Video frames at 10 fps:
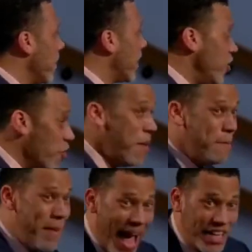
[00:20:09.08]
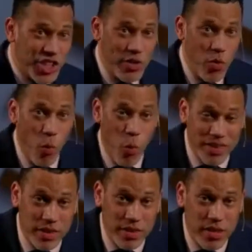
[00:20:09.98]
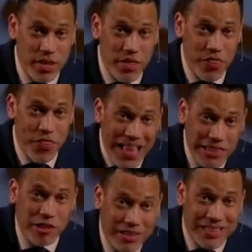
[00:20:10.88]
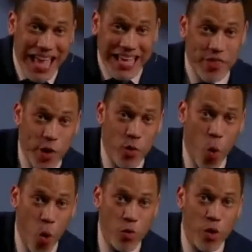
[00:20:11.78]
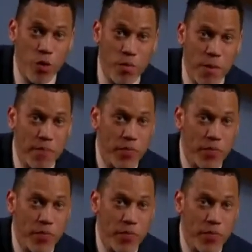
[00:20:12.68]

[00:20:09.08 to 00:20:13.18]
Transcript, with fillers: Can you imagine what that looked like in their war room?